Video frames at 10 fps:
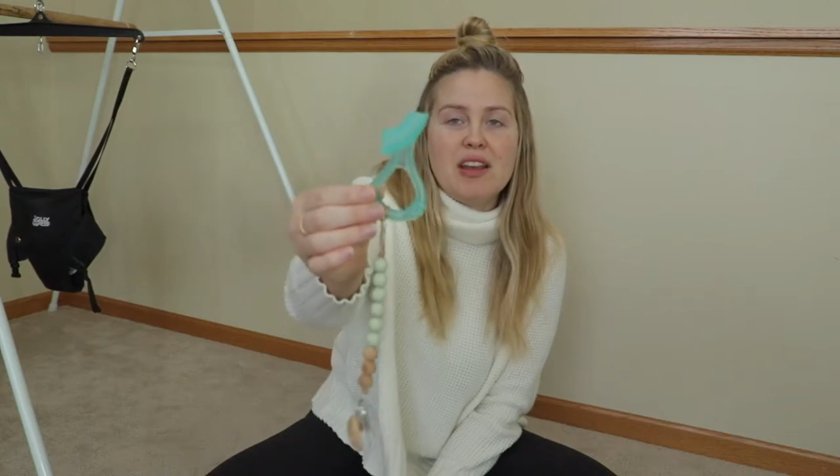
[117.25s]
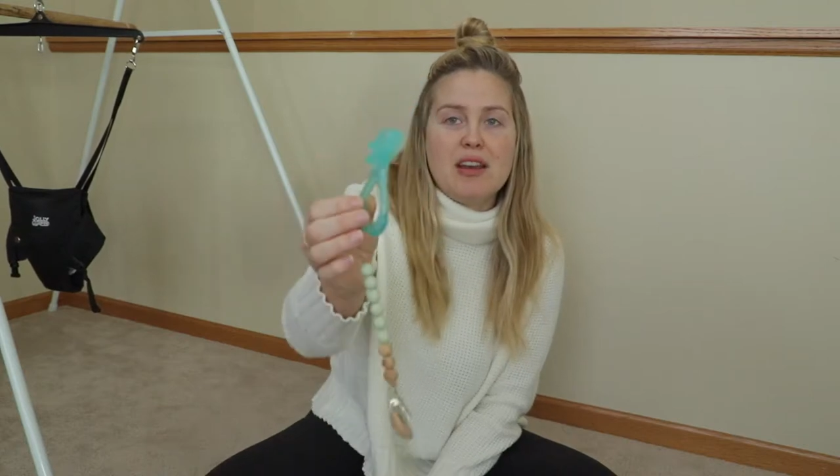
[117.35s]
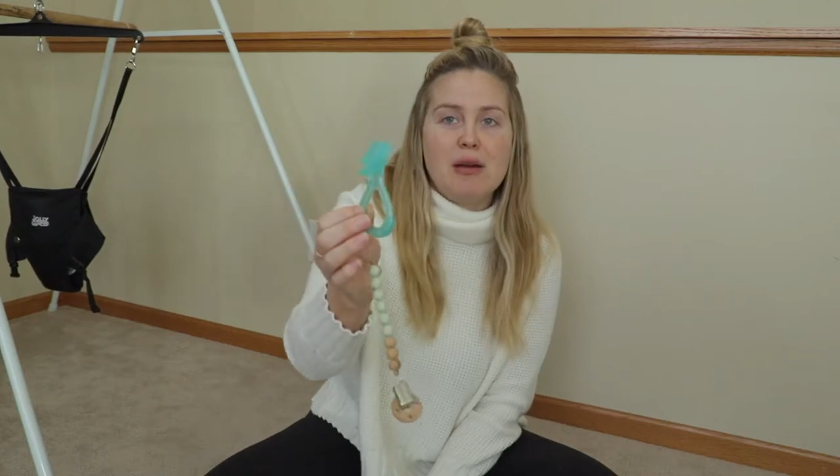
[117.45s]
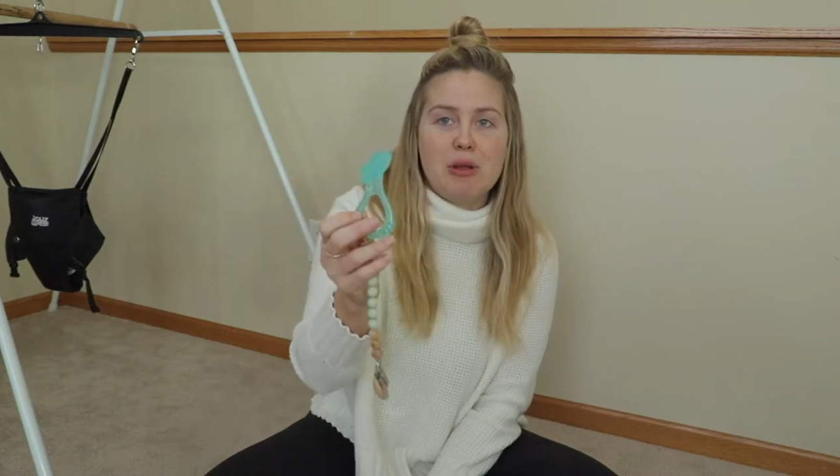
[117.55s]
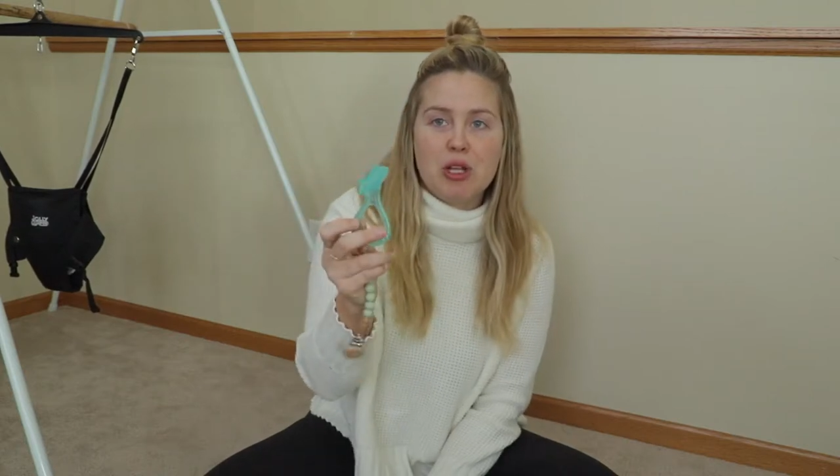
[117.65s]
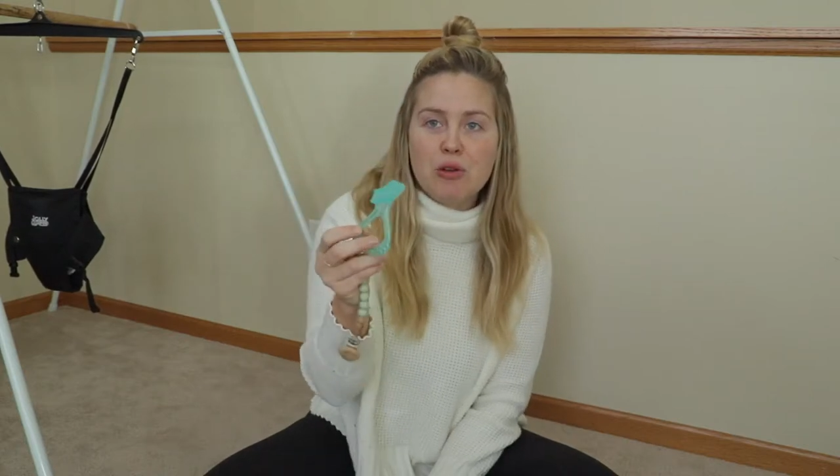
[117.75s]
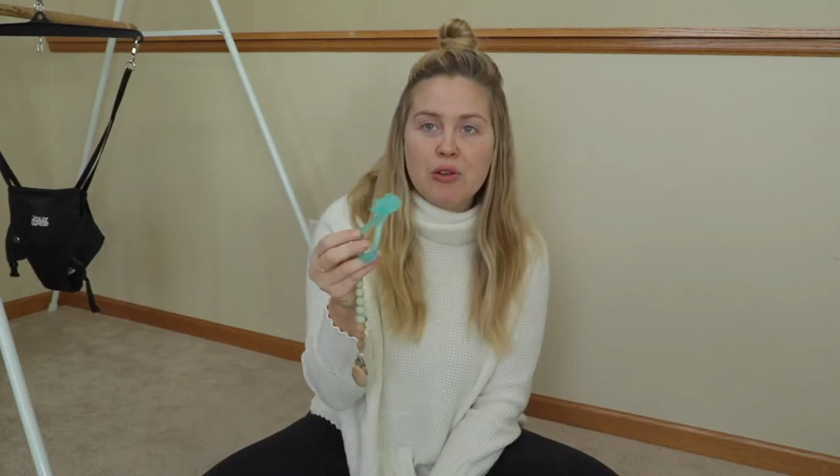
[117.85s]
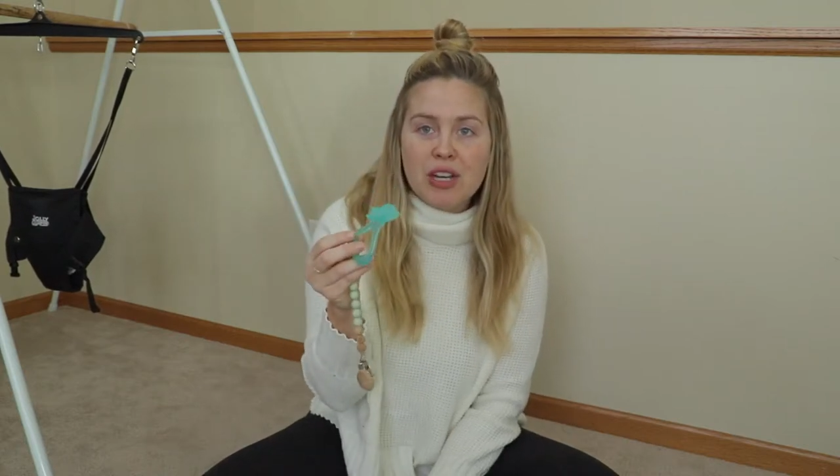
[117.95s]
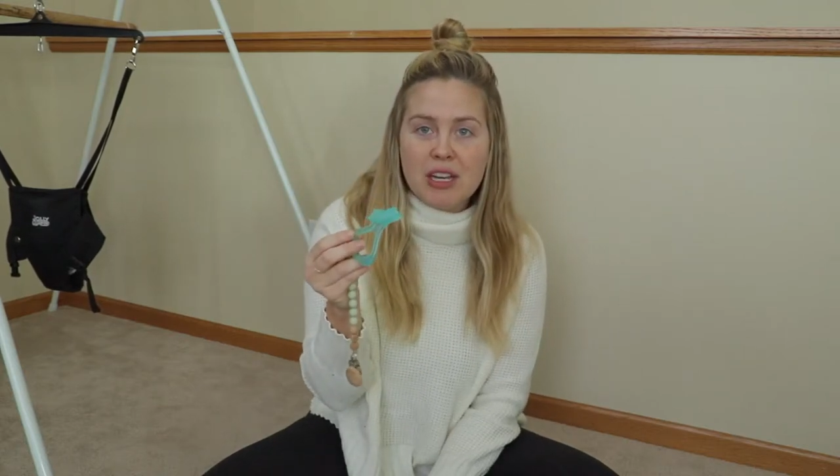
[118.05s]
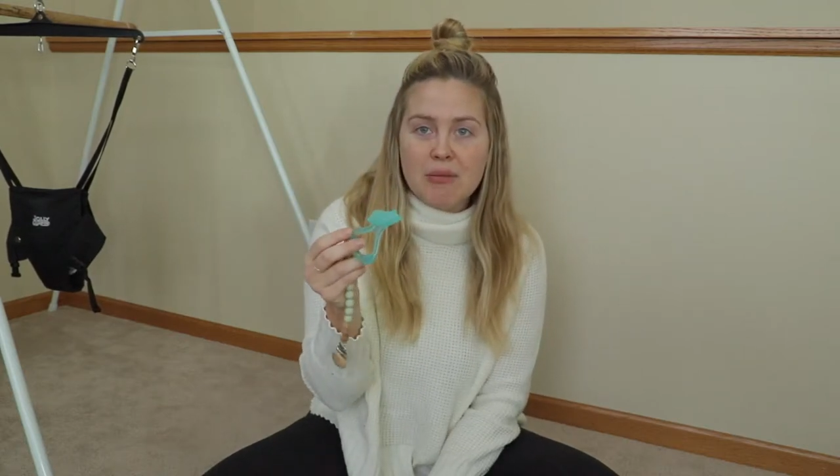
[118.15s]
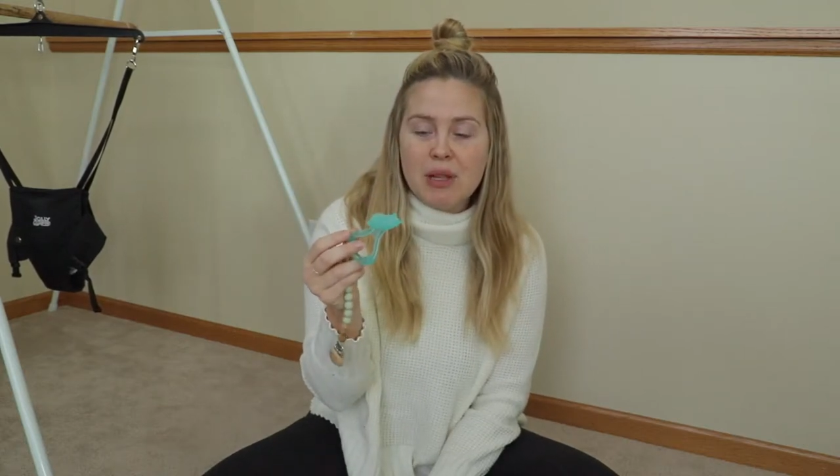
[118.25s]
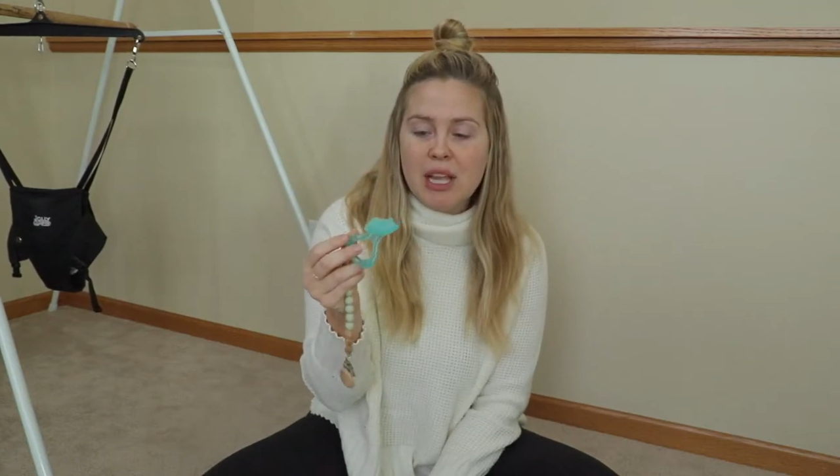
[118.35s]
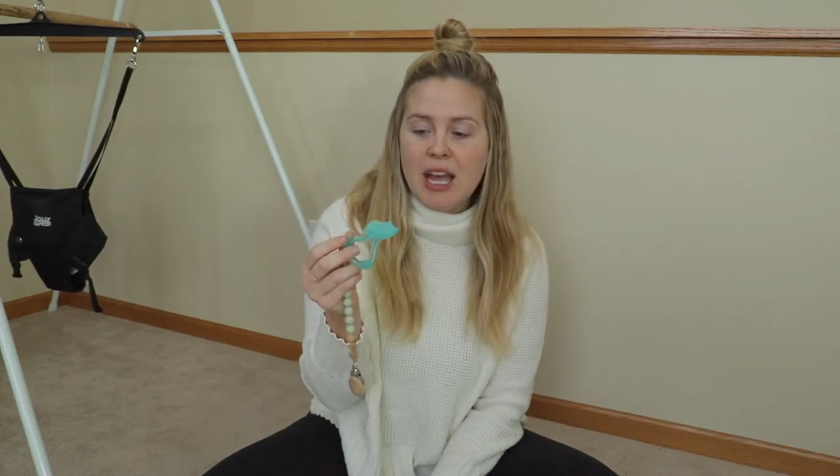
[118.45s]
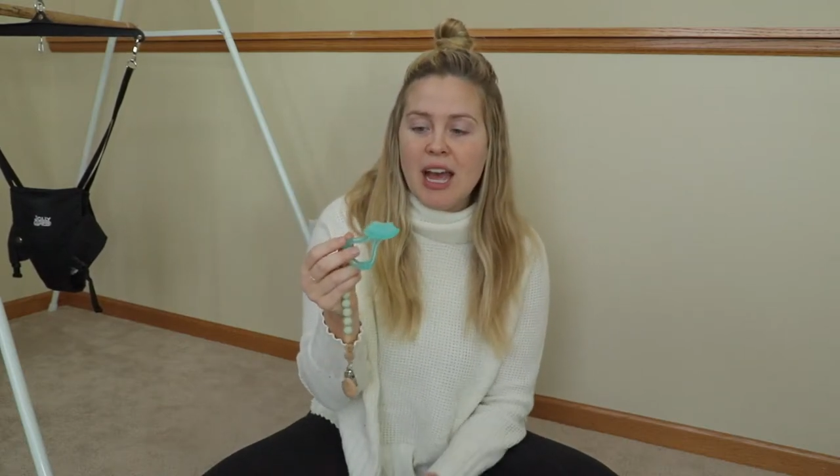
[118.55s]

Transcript: a numbing cream